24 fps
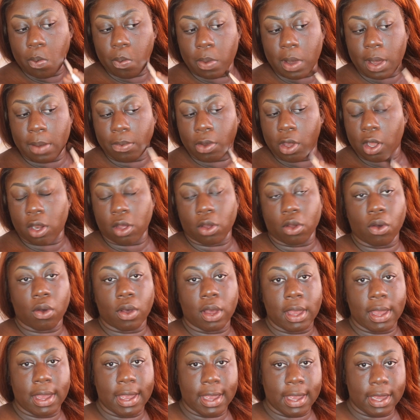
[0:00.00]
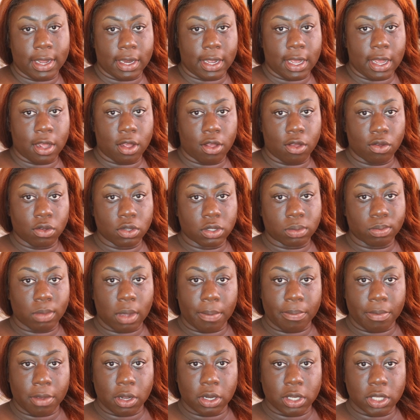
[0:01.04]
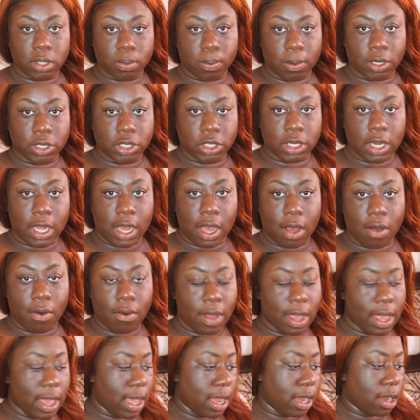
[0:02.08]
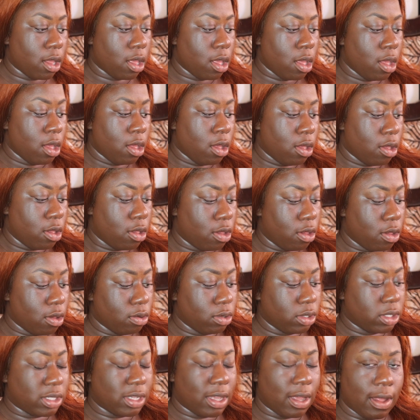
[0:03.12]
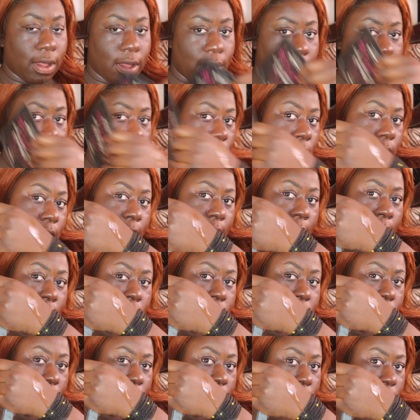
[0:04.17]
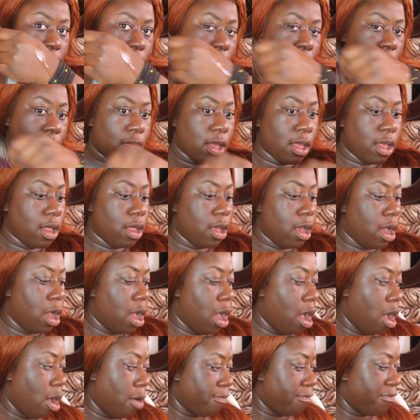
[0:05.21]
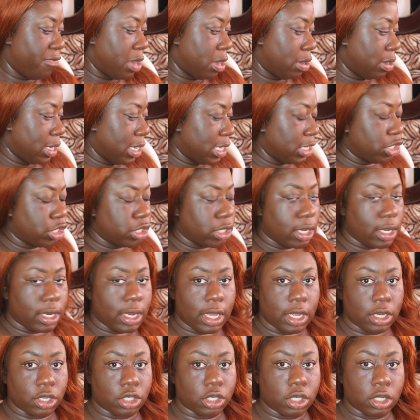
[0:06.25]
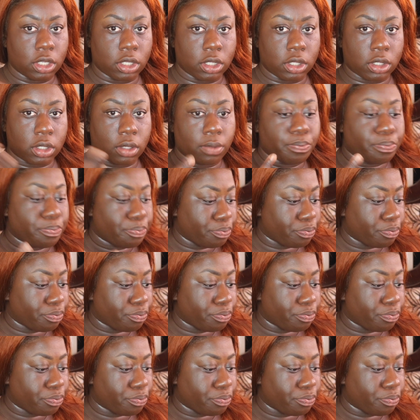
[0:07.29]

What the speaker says: but I'm gonna go ahead and use my beauty sponge now and use the excess foundation and just